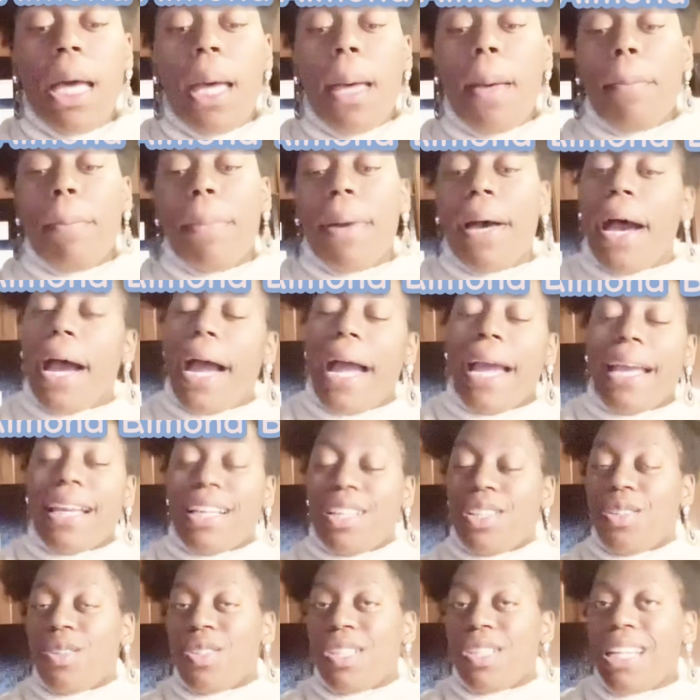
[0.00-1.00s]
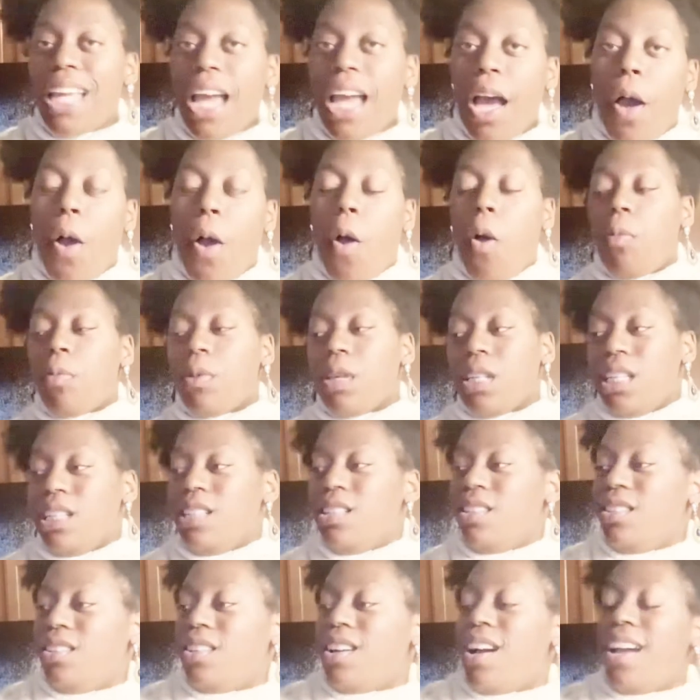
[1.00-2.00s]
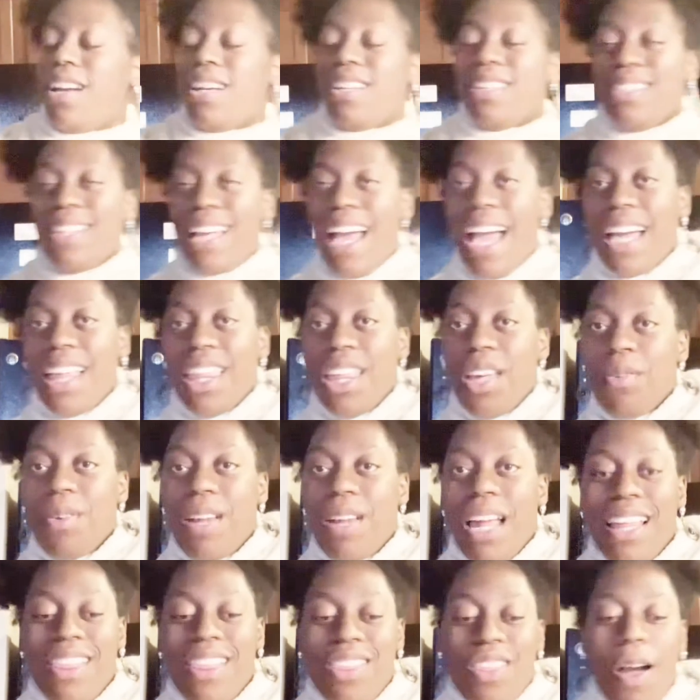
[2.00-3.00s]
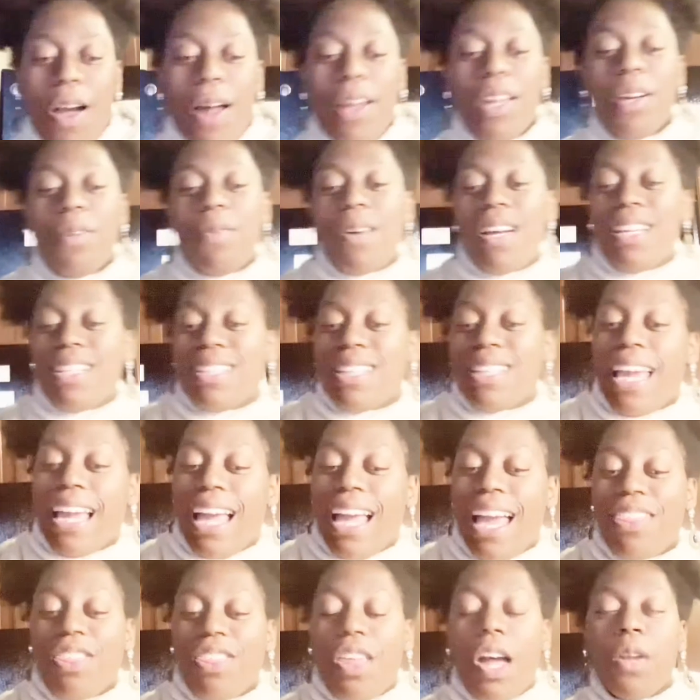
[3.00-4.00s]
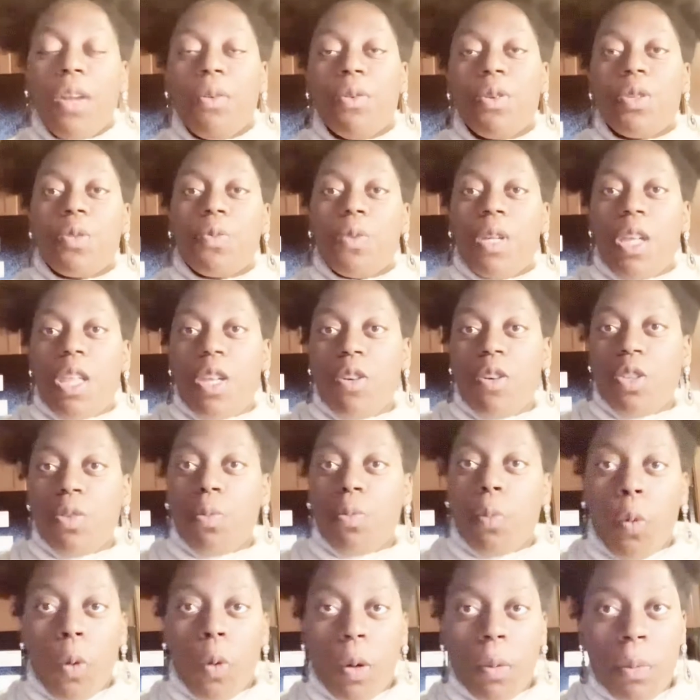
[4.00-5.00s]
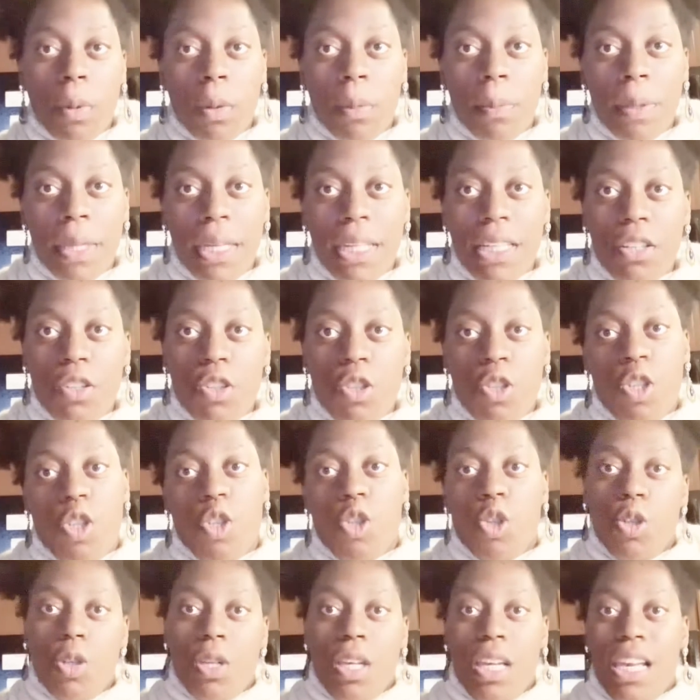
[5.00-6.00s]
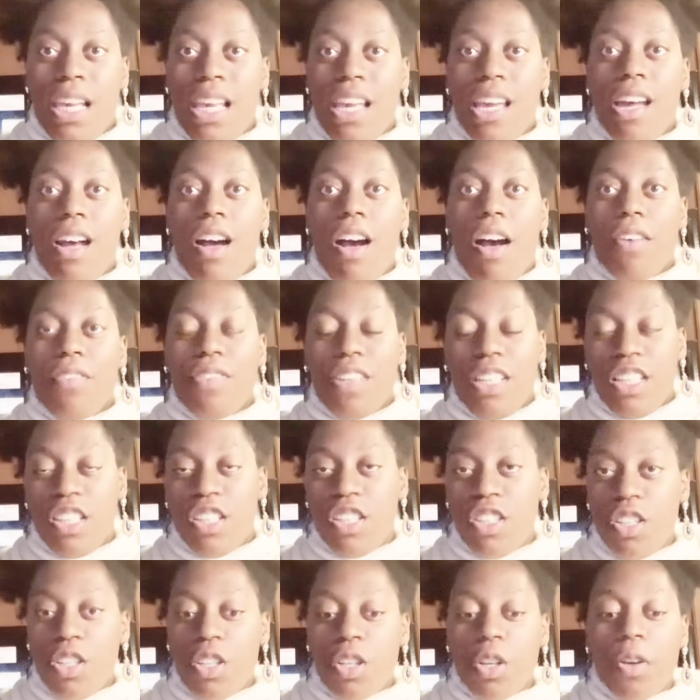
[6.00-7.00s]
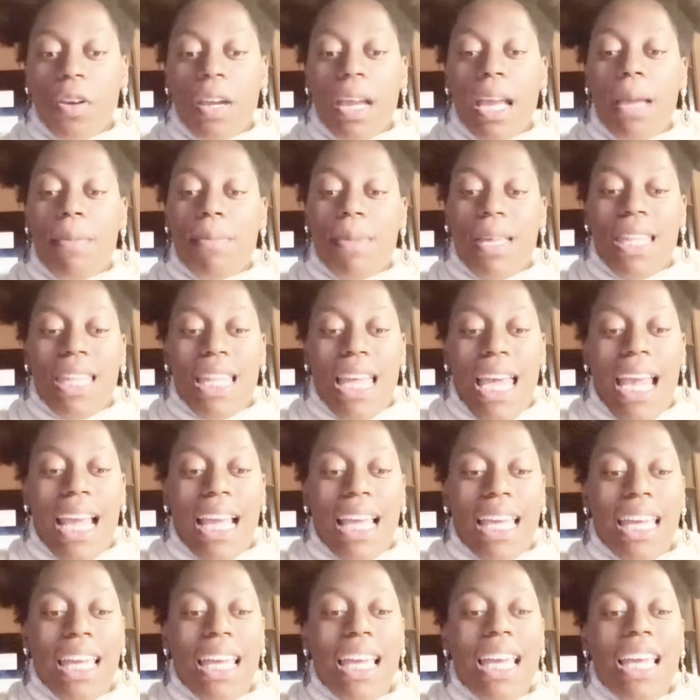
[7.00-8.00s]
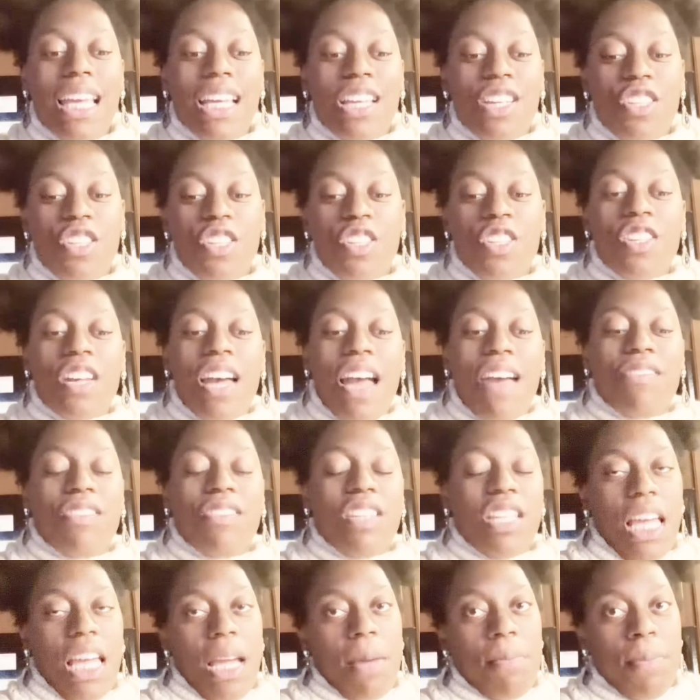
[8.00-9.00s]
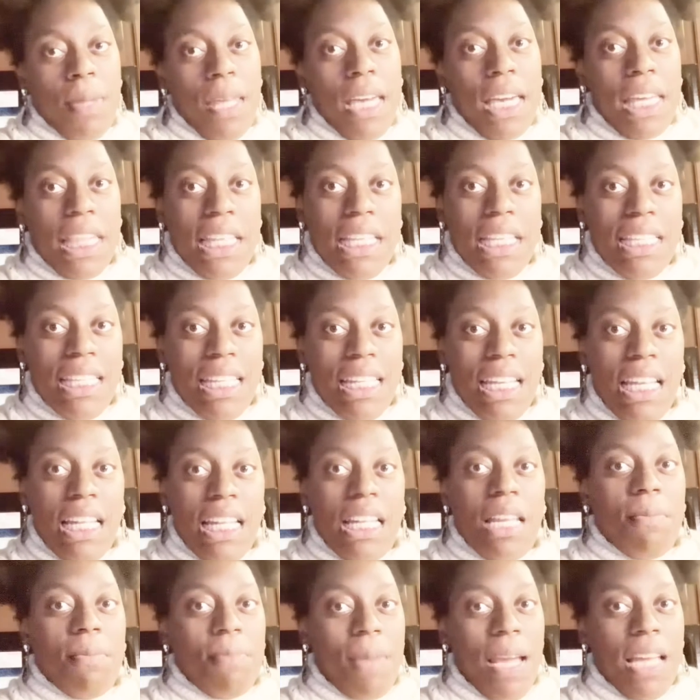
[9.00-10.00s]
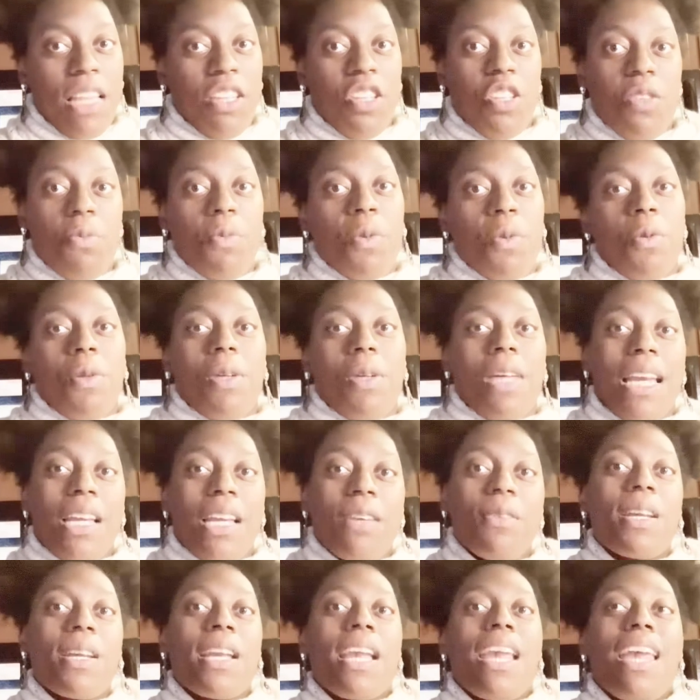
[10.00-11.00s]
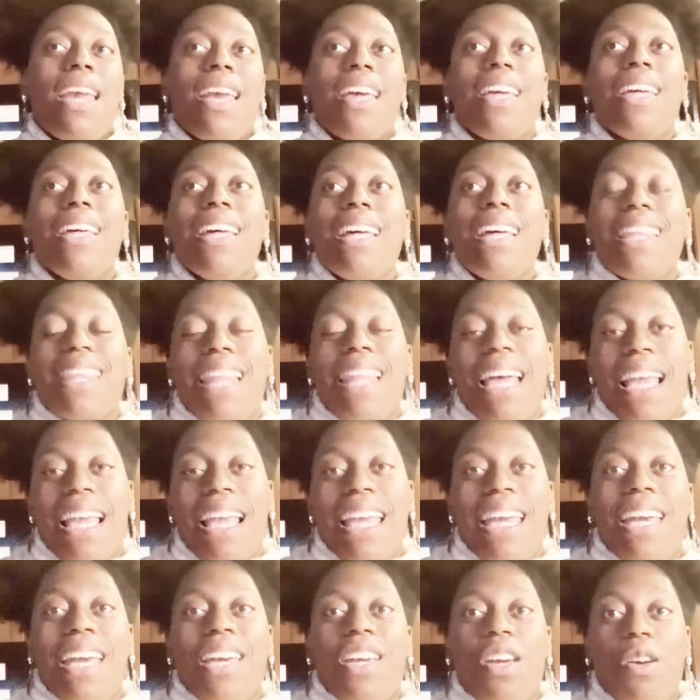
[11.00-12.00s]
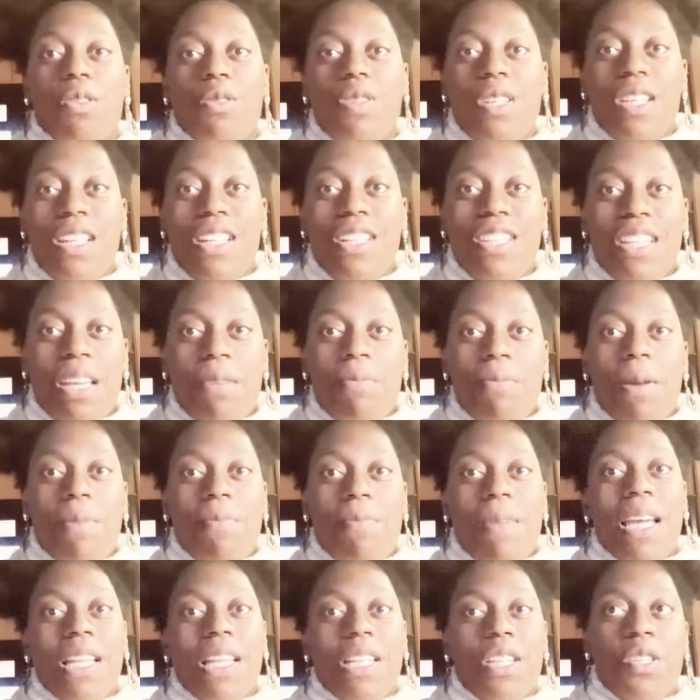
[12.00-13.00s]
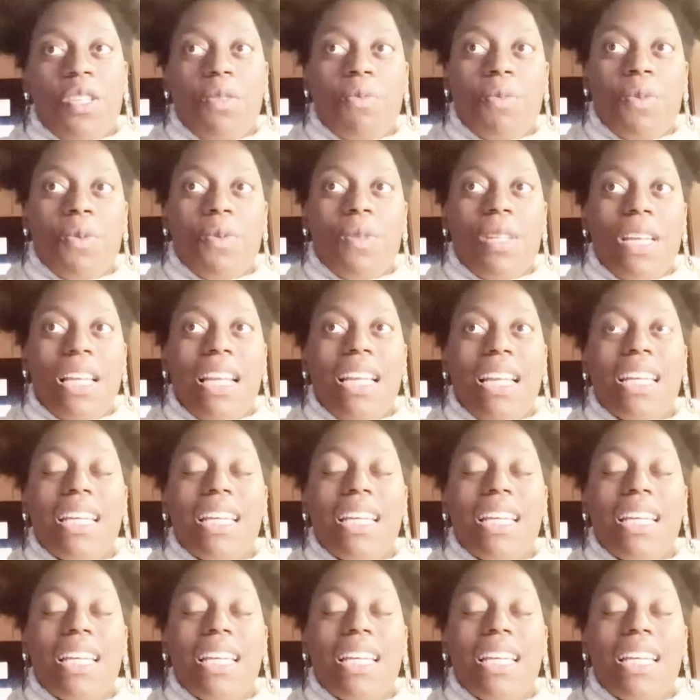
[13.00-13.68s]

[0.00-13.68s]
but I use it at home because it's not exactly what I thought it was. Like, I thought it was one of those portable blenders that you can get off Instagram, and like you still have to like plug this in and make the smoothie. Like, you can't like go to the gym and make the smoothie